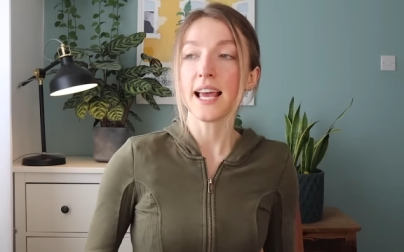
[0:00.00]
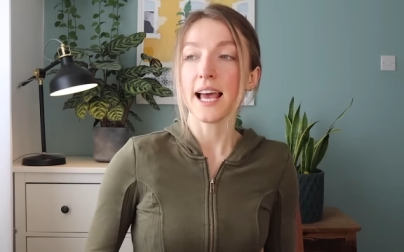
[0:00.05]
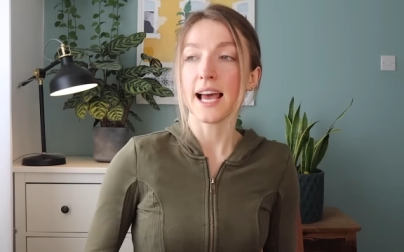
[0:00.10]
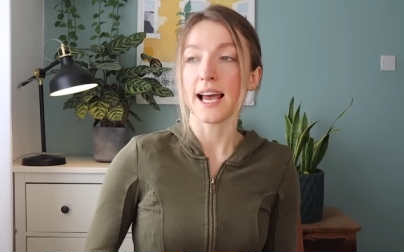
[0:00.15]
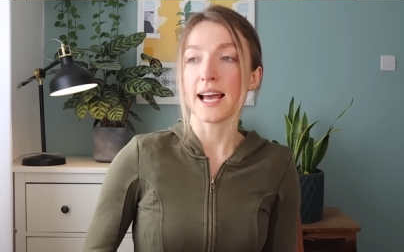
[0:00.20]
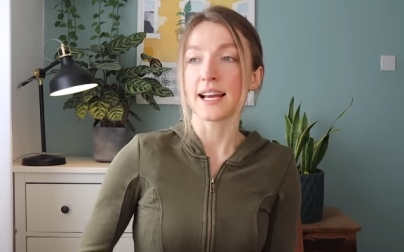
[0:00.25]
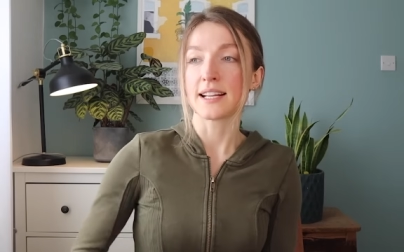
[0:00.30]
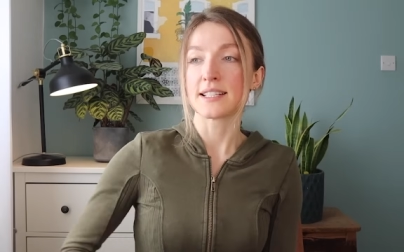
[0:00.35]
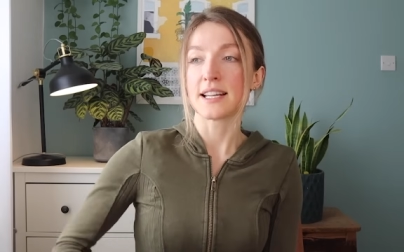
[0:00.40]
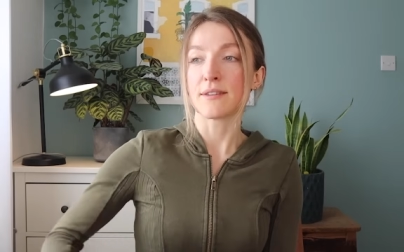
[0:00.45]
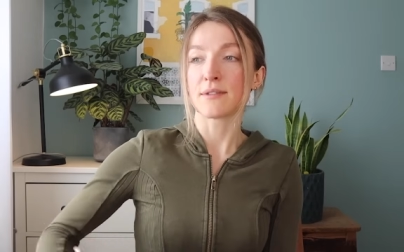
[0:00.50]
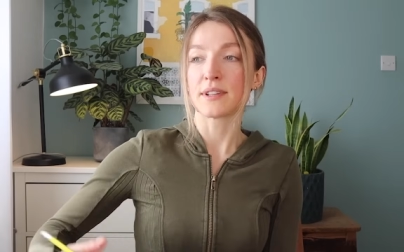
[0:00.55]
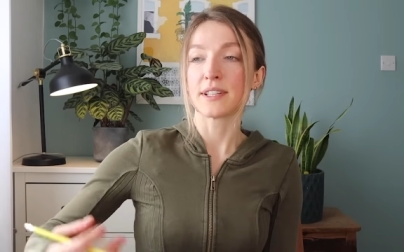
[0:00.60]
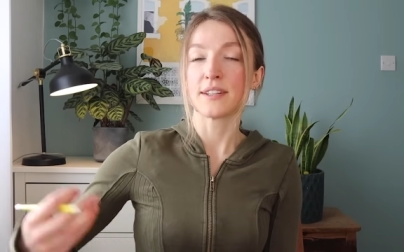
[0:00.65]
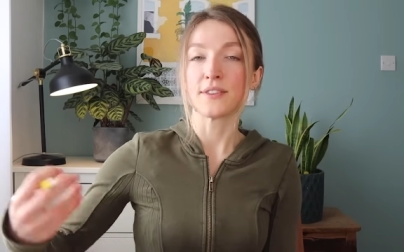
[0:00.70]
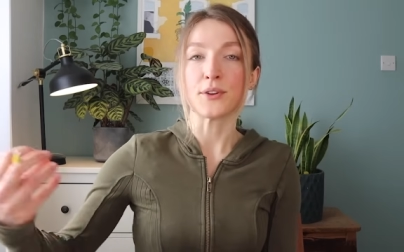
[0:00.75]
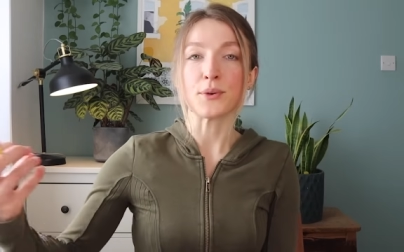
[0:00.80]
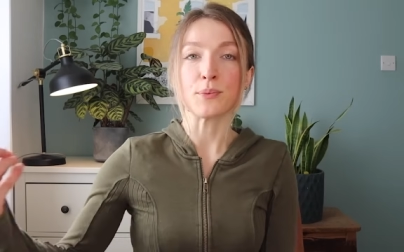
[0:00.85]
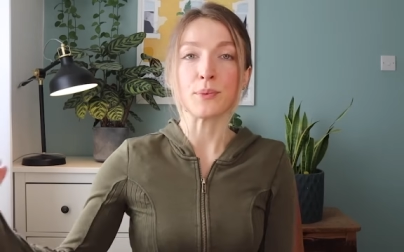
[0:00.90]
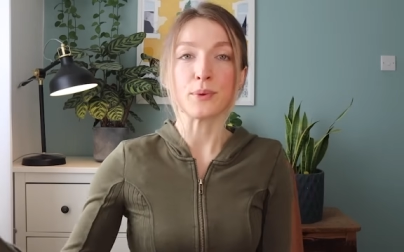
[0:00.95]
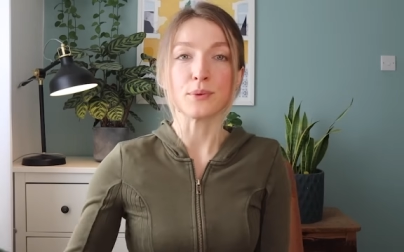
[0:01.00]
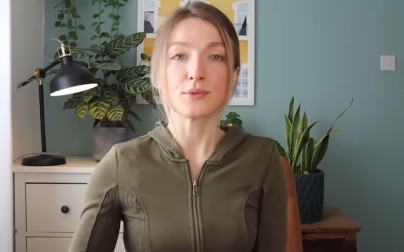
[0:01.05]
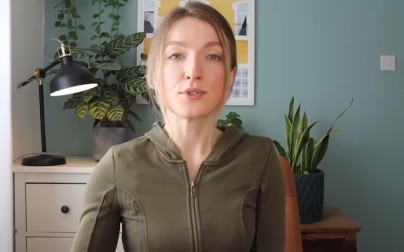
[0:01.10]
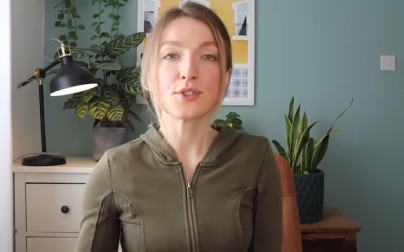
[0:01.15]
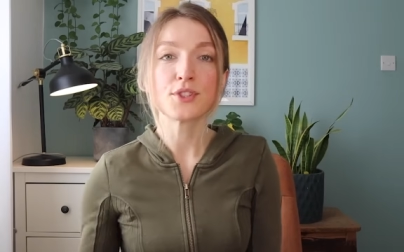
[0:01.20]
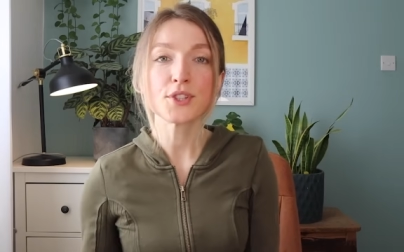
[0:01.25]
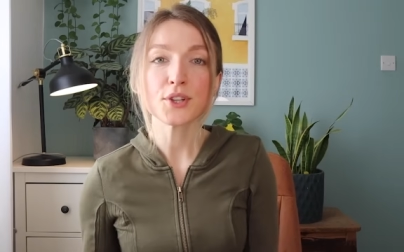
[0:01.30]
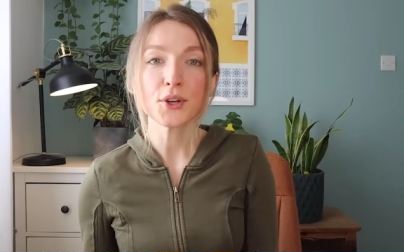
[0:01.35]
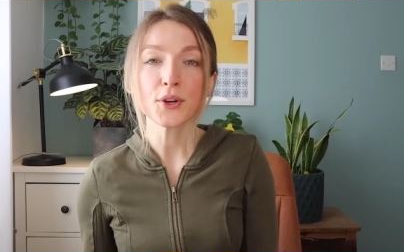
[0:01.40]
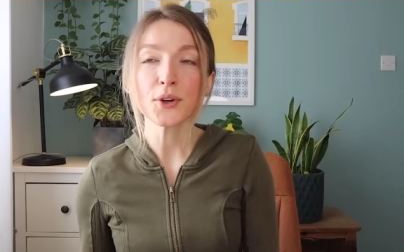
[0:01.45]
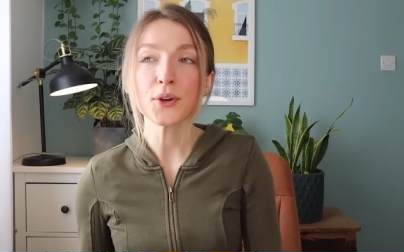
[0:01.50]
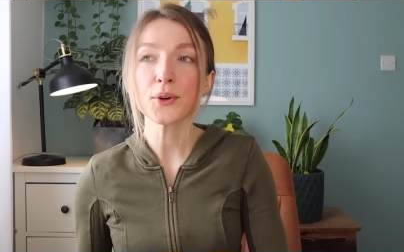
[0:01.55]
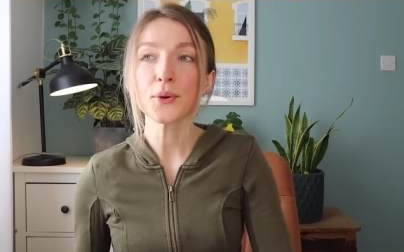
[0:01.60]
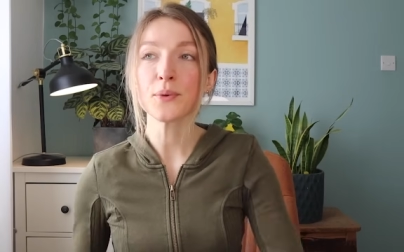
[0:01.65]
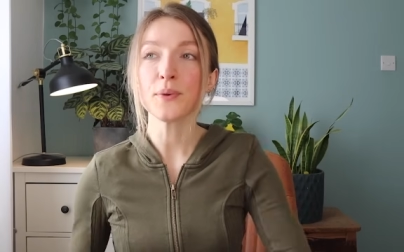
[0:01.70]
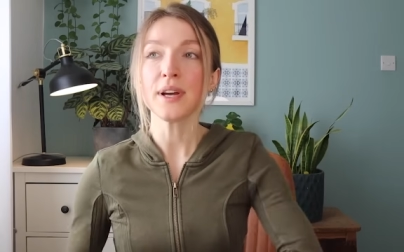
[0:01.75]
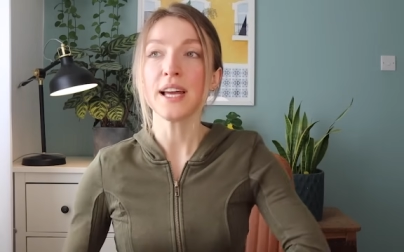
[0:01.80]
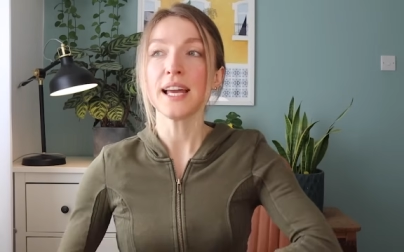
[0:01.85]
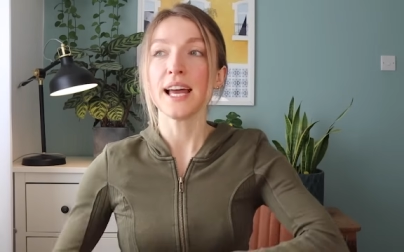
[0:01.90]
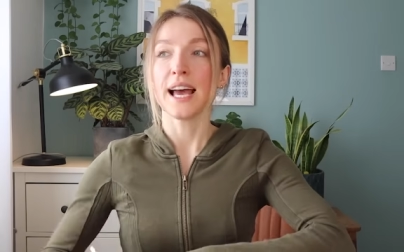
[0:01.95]
and everything that we'll do
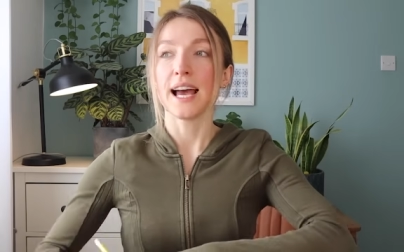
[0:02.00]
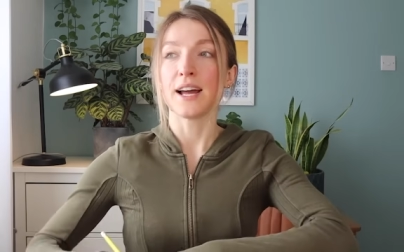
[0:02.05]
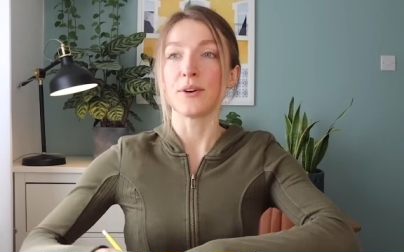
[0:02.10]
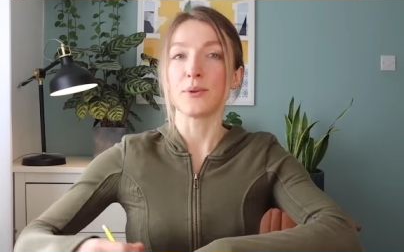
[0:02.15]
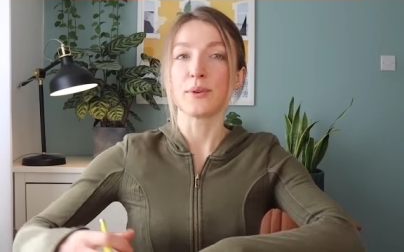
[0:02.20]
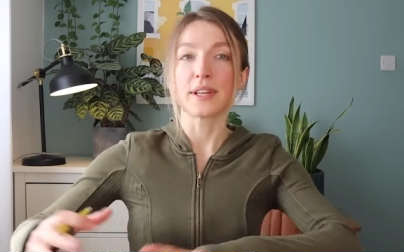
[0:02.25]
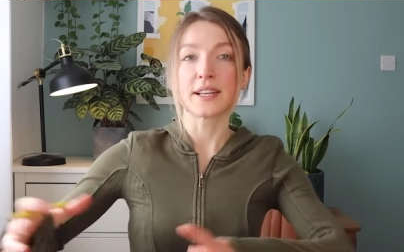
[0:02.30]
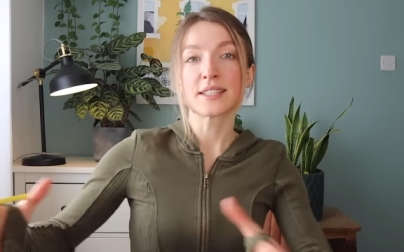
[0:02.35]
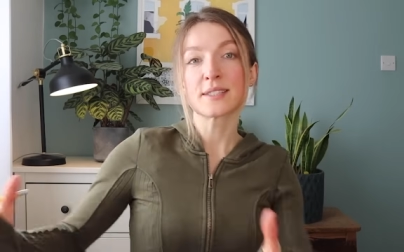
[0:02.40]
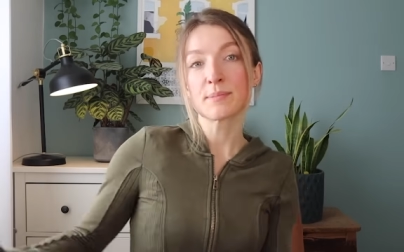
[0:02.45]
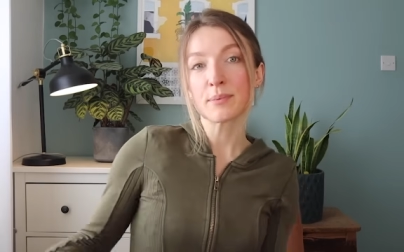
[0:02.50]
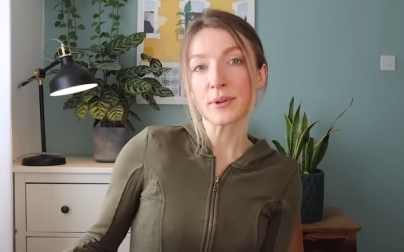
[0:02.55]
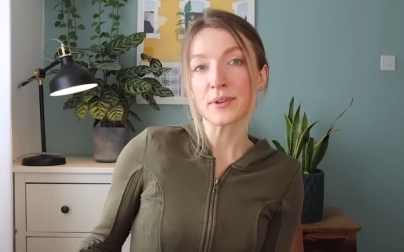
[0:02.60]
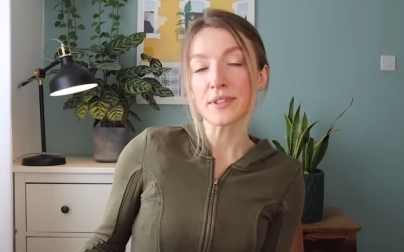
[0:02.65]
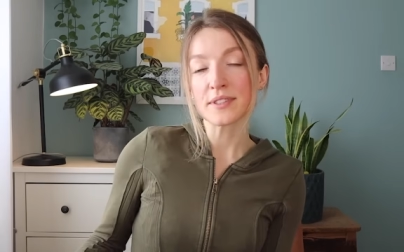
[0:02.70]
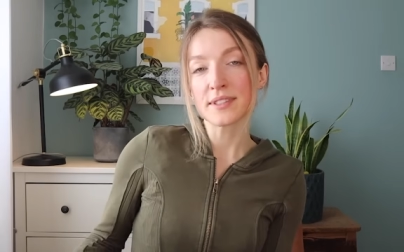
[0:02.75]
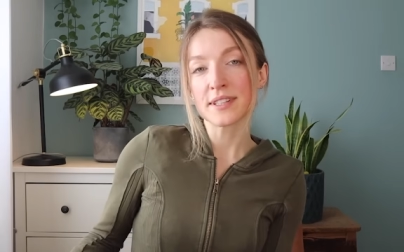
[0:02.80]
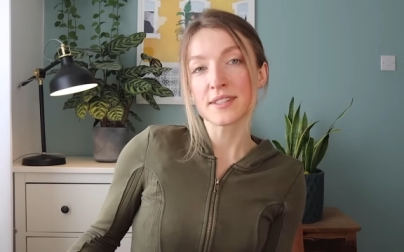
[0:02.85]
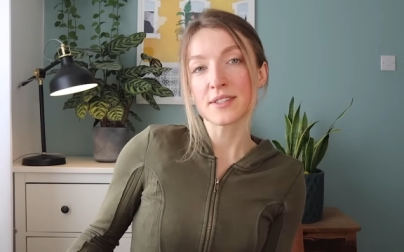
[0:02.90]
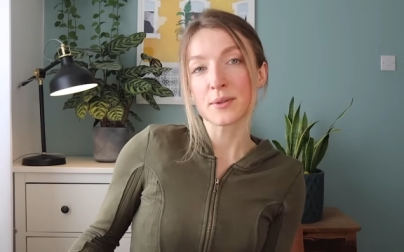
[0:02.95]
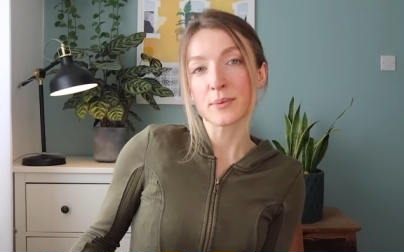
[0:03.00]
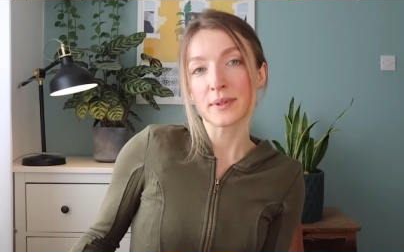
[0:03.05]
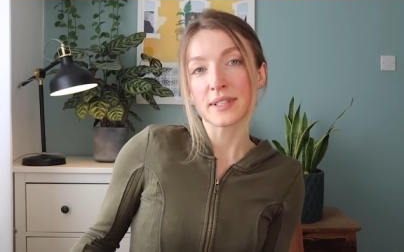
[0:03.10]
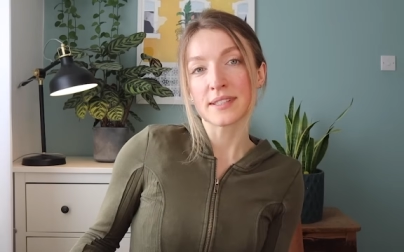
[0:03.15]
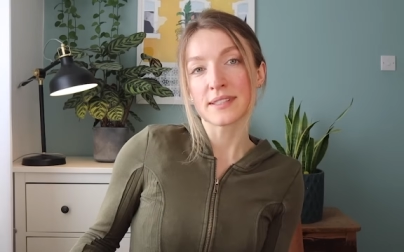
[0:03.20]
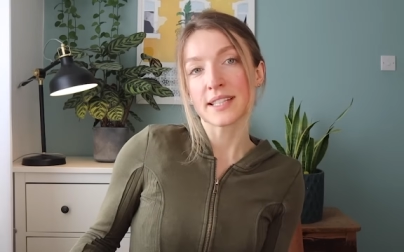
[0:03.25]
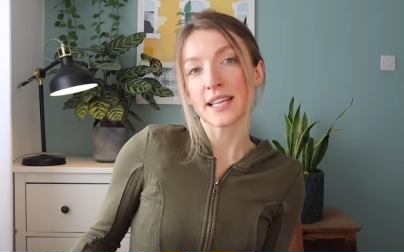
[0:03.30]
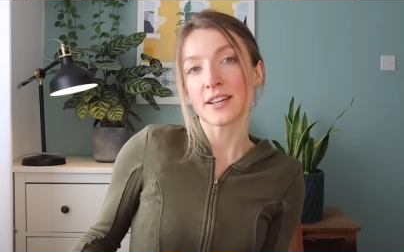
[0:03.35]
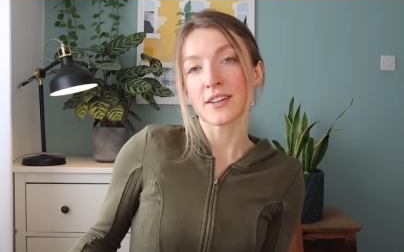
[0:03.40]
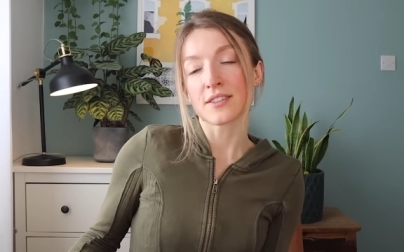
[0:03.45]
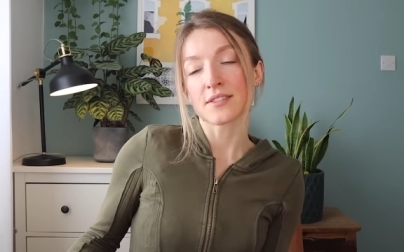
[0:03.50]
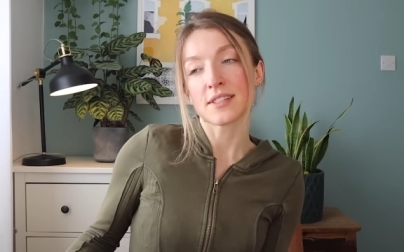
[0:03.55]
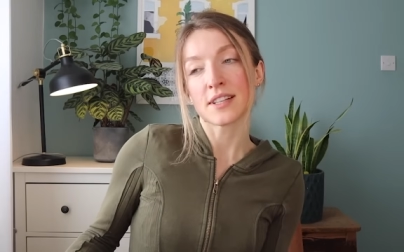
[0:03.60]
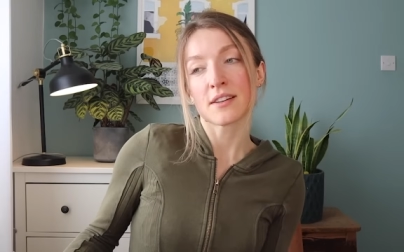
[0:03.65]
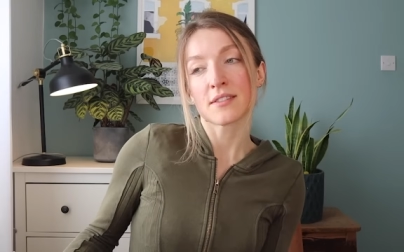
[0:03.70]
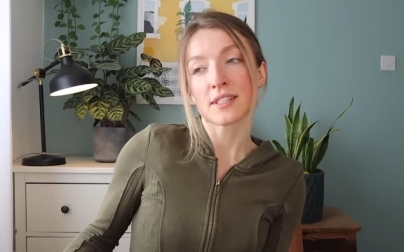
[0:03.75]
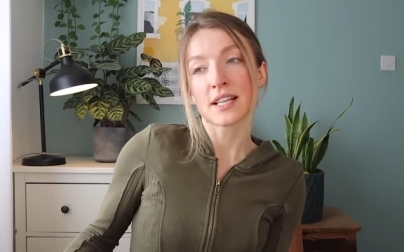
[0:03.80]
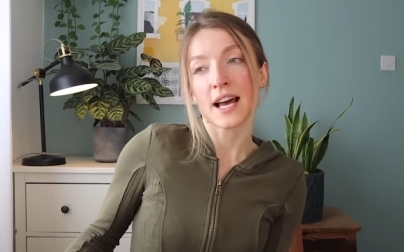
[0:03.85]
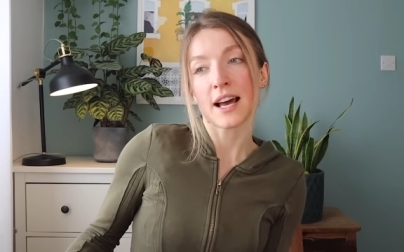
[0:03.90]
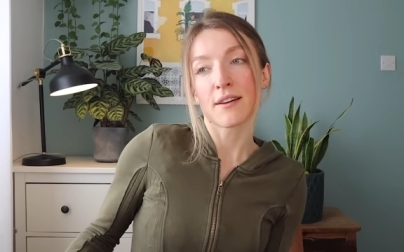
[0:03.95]
and all the experiences that we see
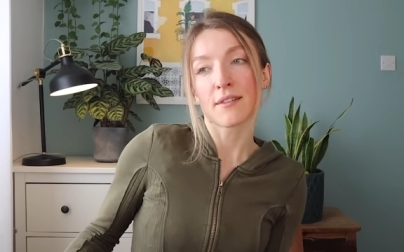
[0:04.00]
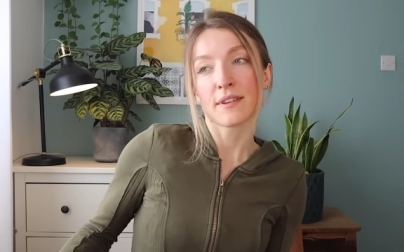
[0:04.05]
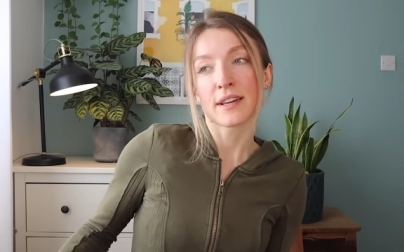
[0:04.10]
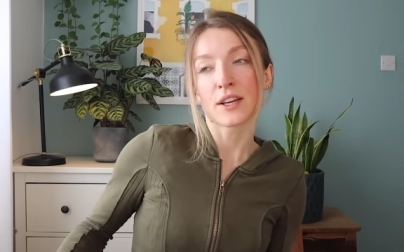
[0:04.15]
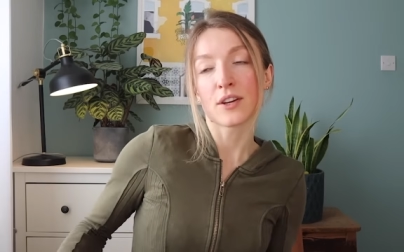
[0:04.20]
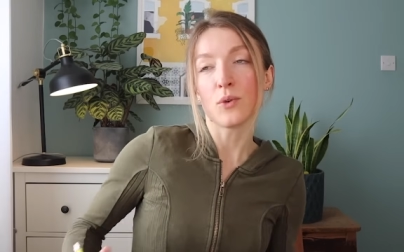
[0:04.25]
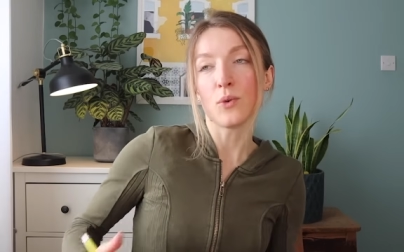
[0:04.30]
ourselves having,